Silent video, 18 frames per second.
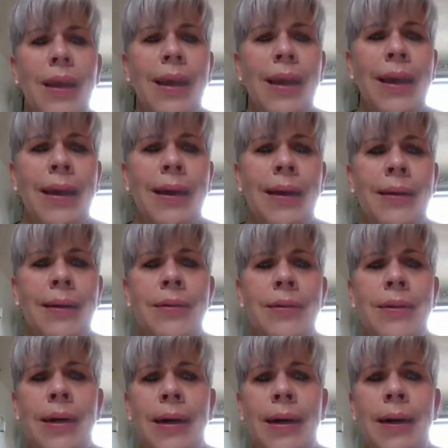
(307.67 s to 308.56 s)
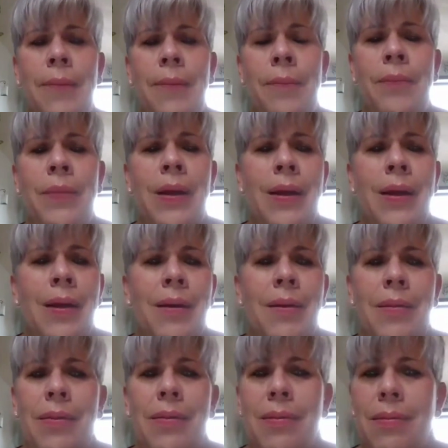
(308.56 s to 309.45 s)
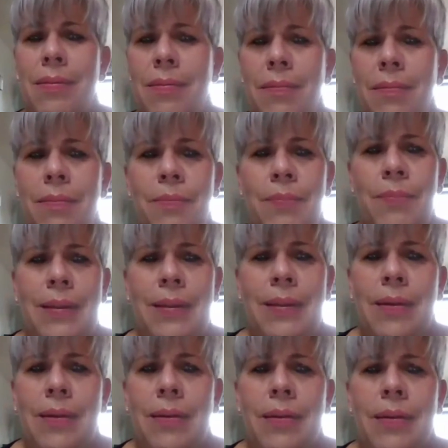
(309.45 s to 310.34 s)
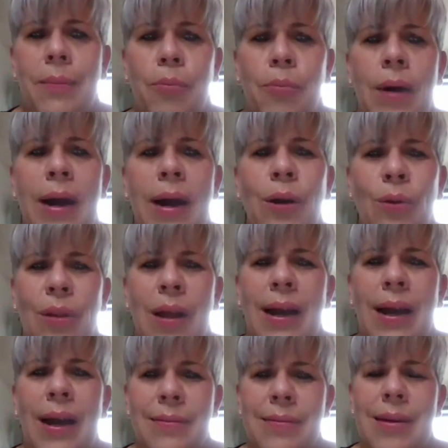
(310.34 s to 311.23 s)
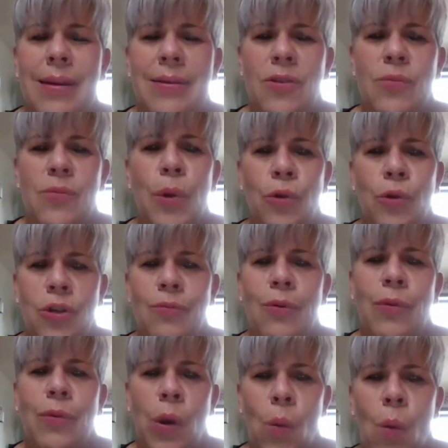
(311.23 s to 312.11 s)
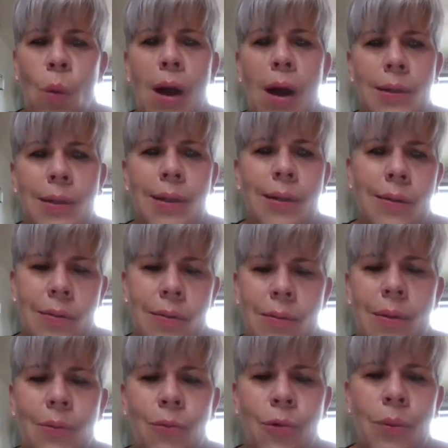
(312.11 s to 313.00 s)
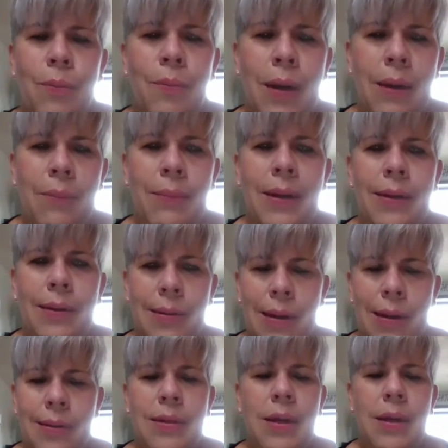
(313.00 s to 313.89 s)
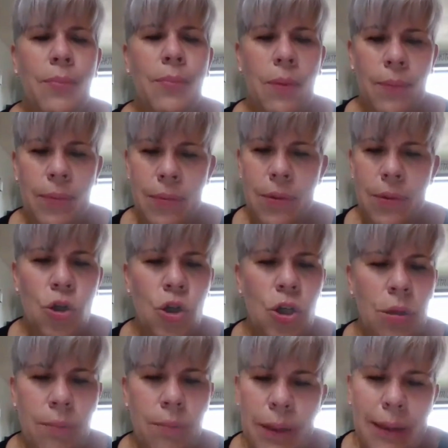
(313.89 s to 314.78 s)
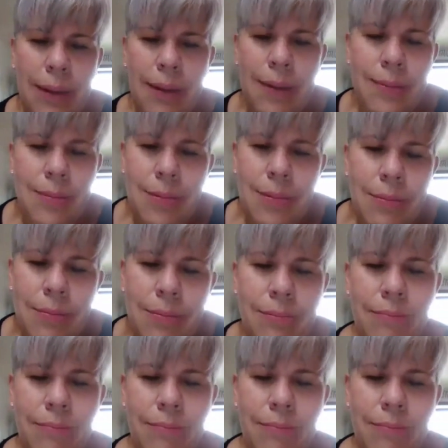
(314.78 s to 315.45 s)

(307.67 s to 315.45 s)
And but the bridal lines that spoke to me when I walked in is what made me accept the position, because